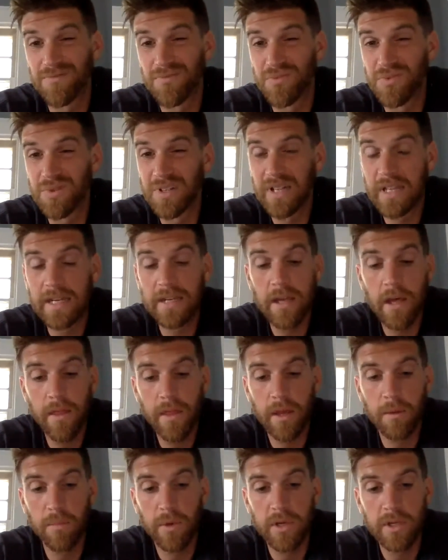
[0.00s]
really
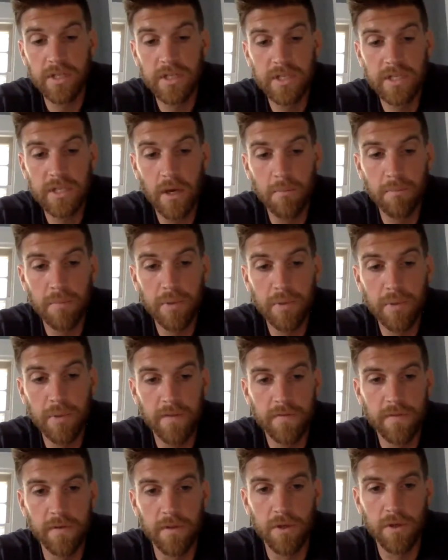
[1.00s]
nothing but a stump
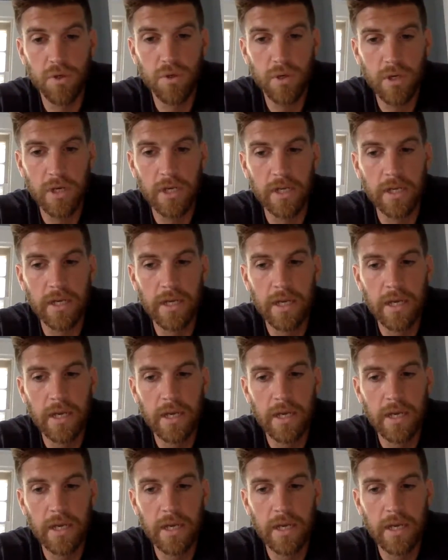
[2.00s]
left of the tree.